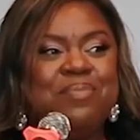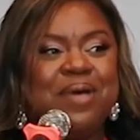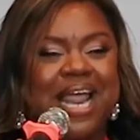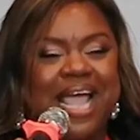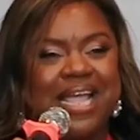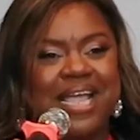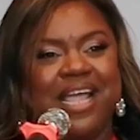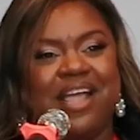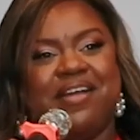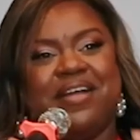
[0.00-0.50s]
but
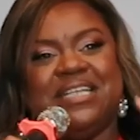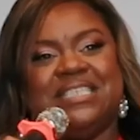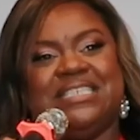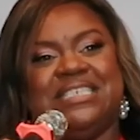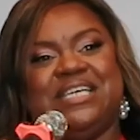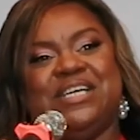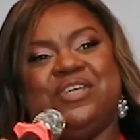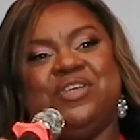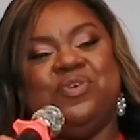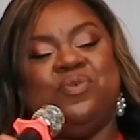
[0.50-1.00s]
I
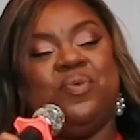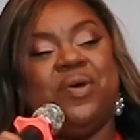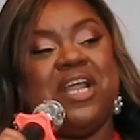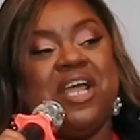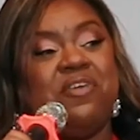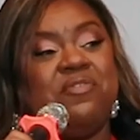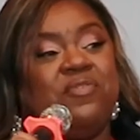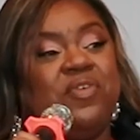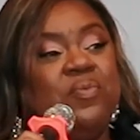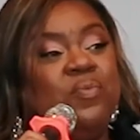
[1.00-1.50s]
guarantee you
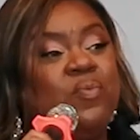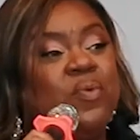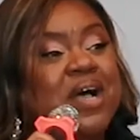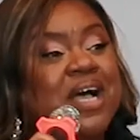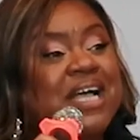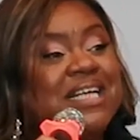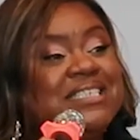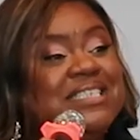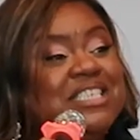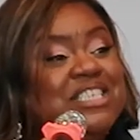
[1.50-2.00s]
whatever it
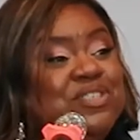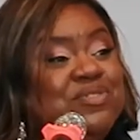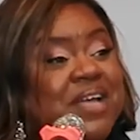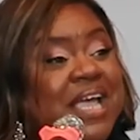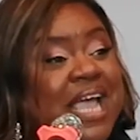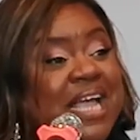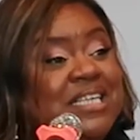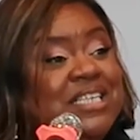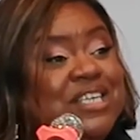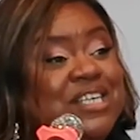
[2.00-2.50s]
was that
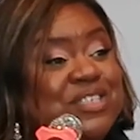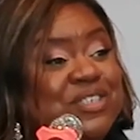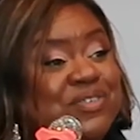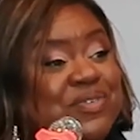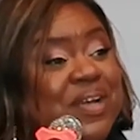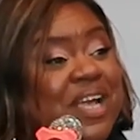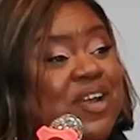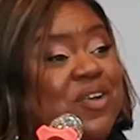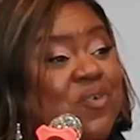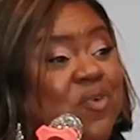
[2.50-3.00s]
you had to
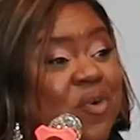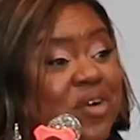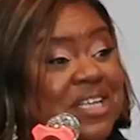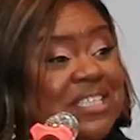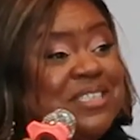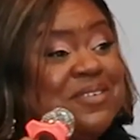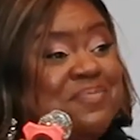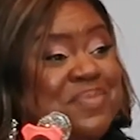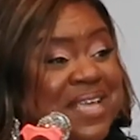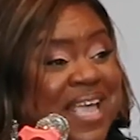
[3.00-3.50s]
do in
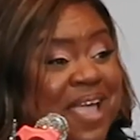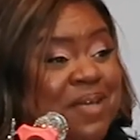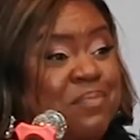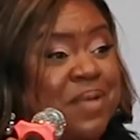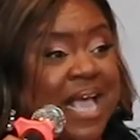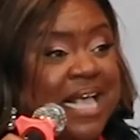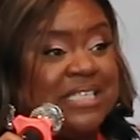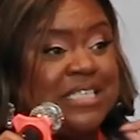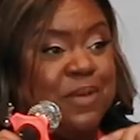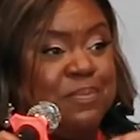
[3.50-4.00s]
order to be a
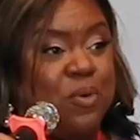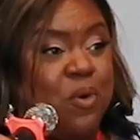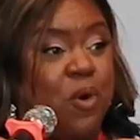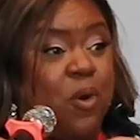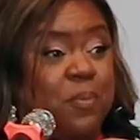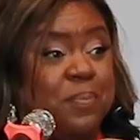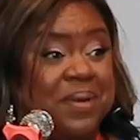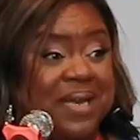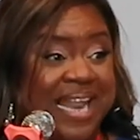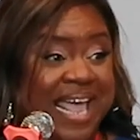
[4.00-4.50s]

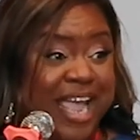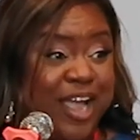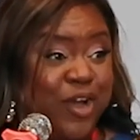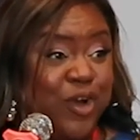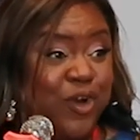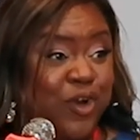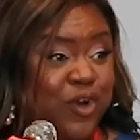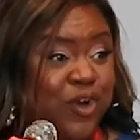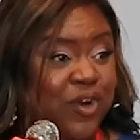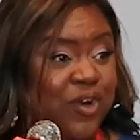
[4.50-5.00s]
basketball
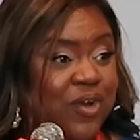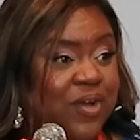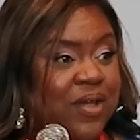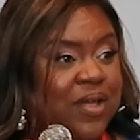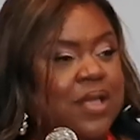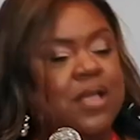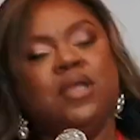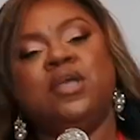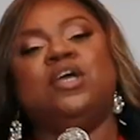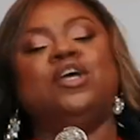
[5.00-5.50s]
player,
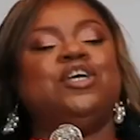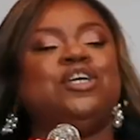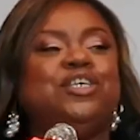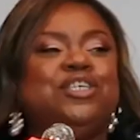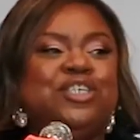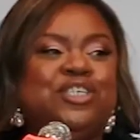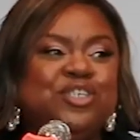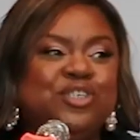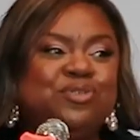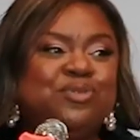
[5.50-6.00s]

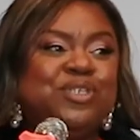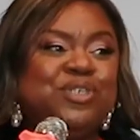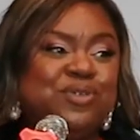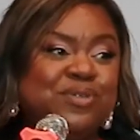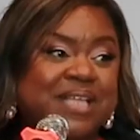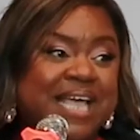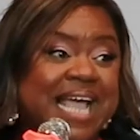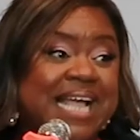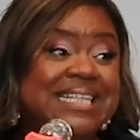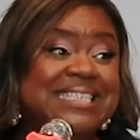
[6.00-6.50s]
you
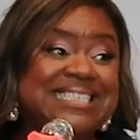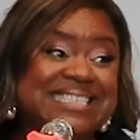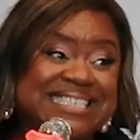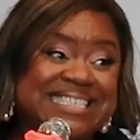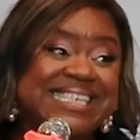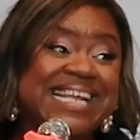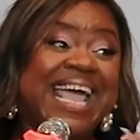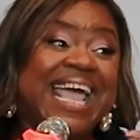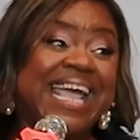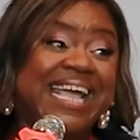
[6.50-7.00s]
do that
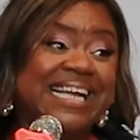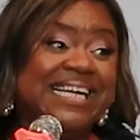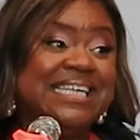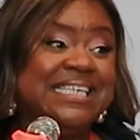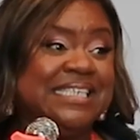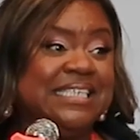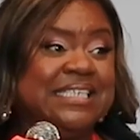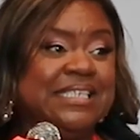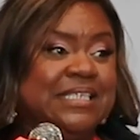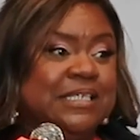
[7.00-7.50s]
today.
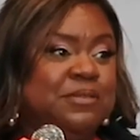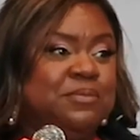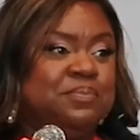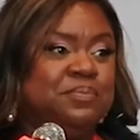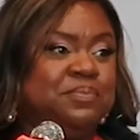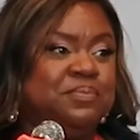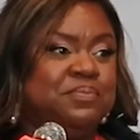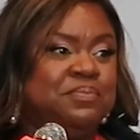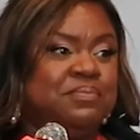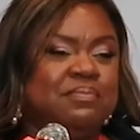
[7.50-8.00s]

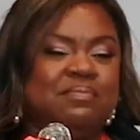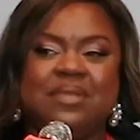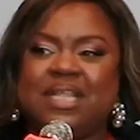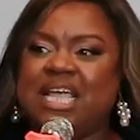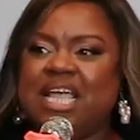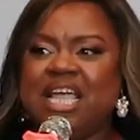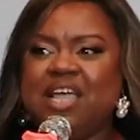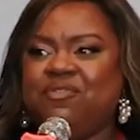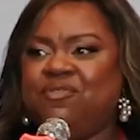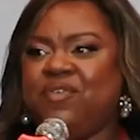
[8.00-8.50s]

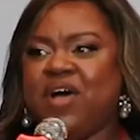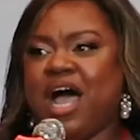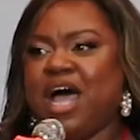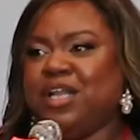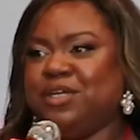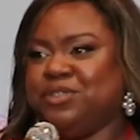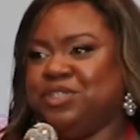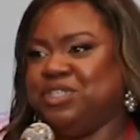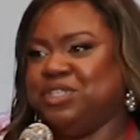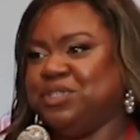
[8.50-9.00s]
It
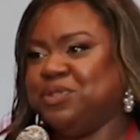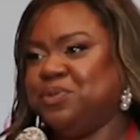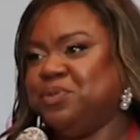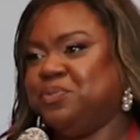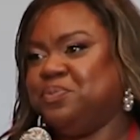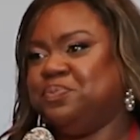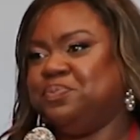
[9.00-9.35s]
follows you.